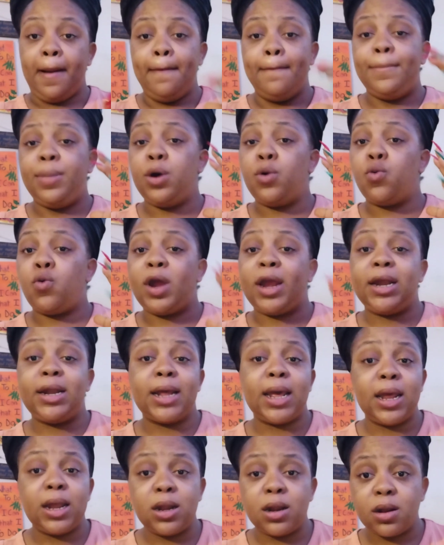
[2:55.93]

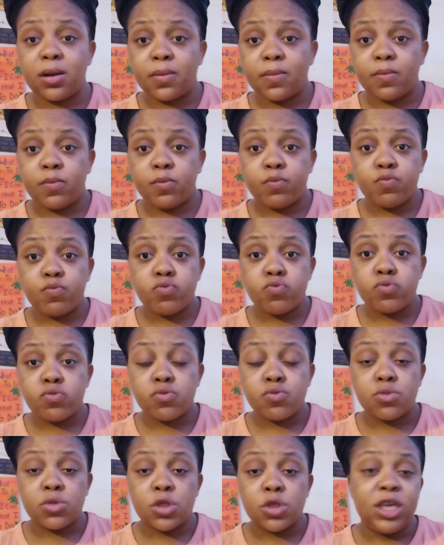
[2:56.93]
berated,
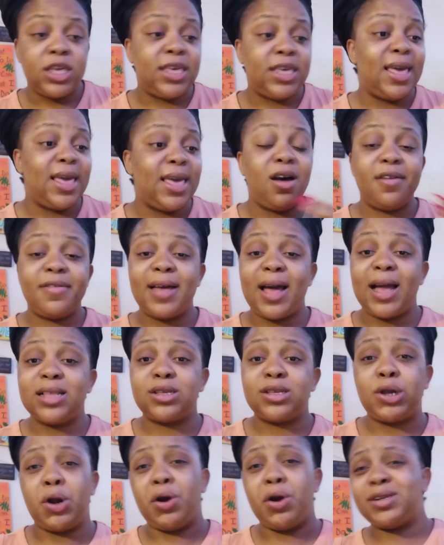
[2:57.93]
yelled
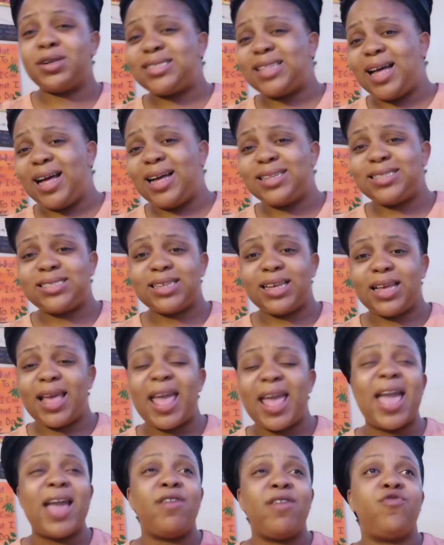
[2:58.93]
at, cursed at
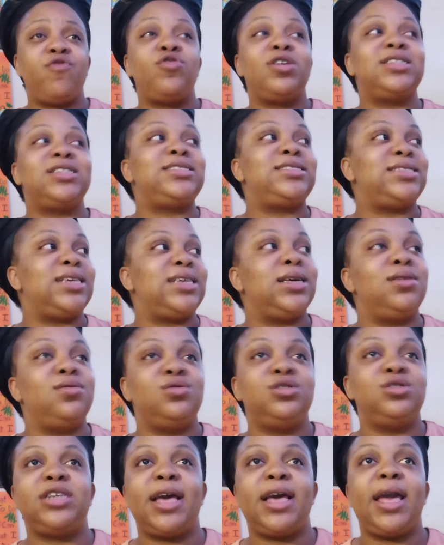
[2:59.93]
every
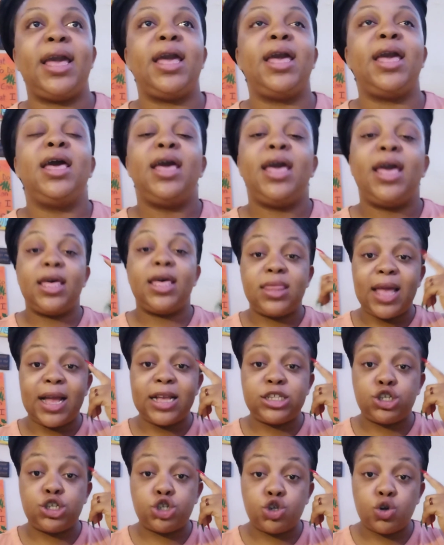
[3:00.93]
single day, and
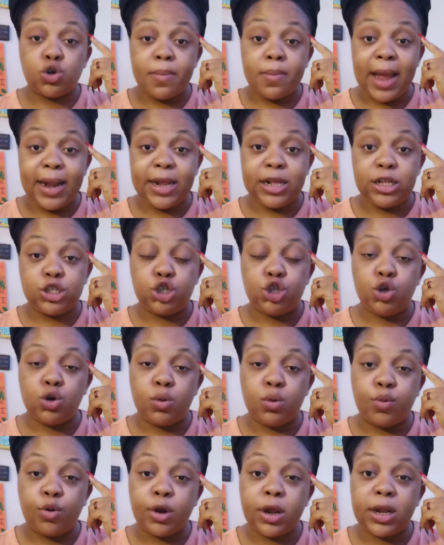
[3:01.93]
that's traumatic to your
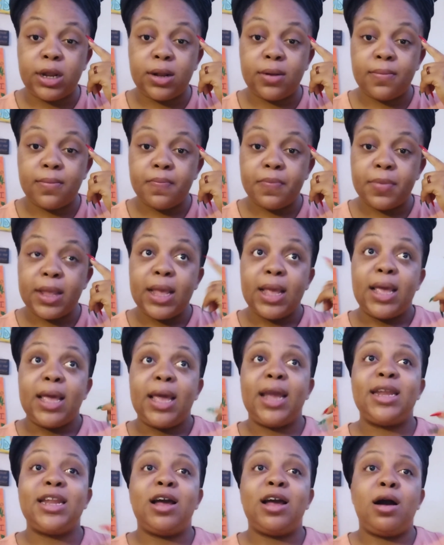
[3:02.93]
brain.
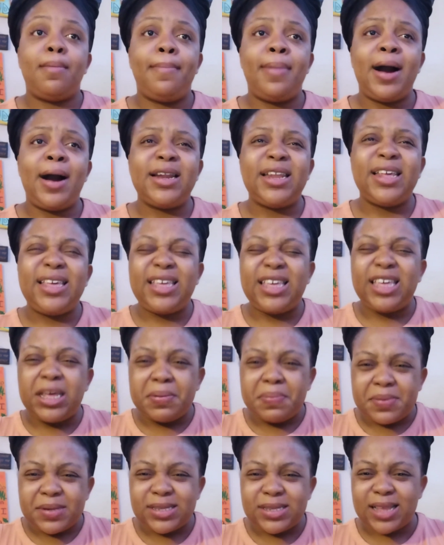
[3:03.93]
And our body
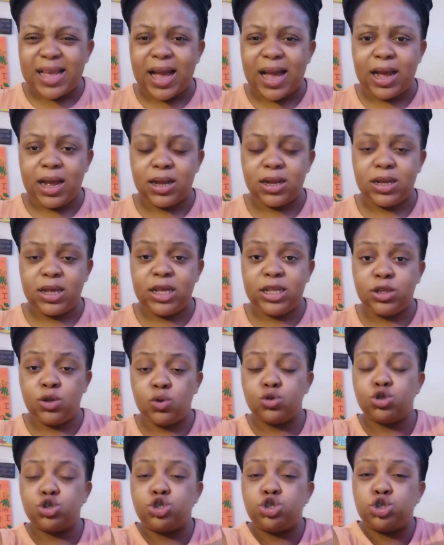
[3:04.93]
keeps that, it
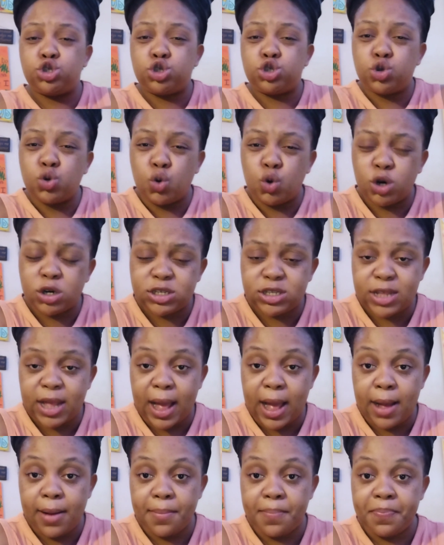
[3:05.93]
stores
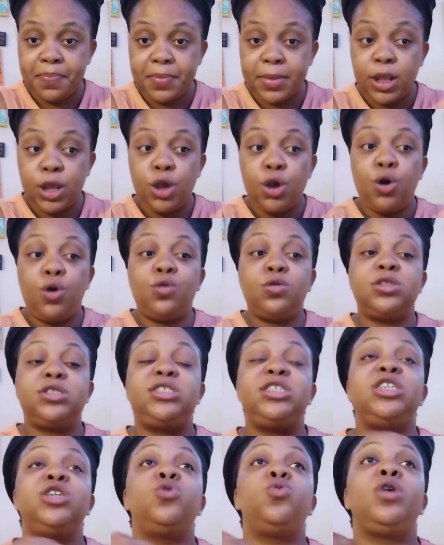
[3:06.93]
that
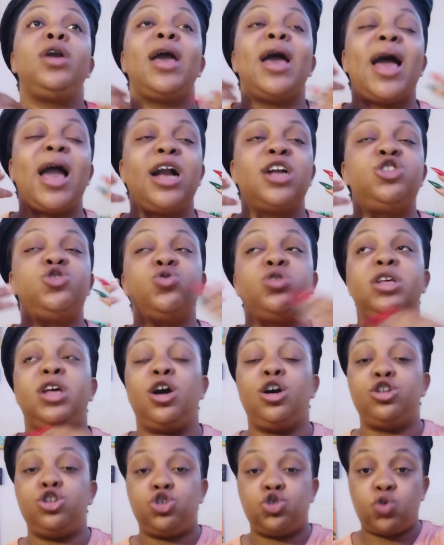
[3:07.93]
until we actually
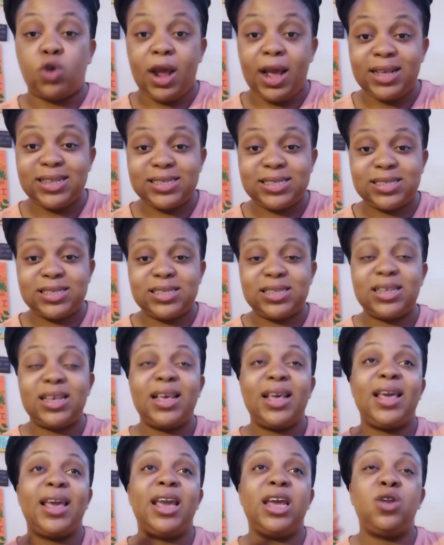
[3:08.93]
address
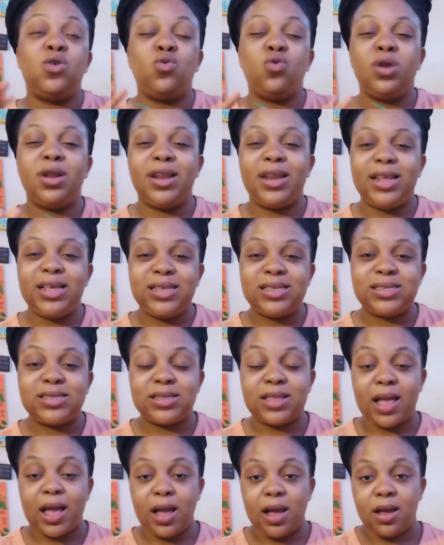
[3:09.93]
and release
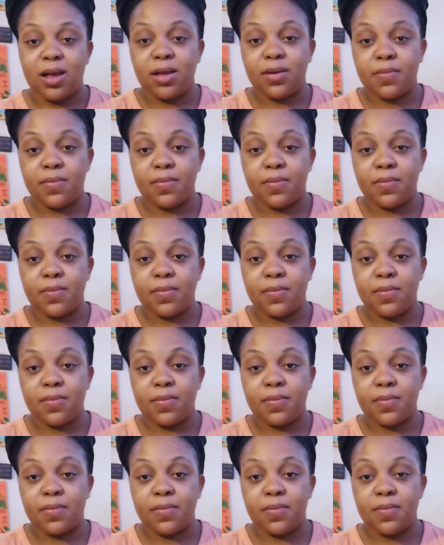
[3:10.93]
that.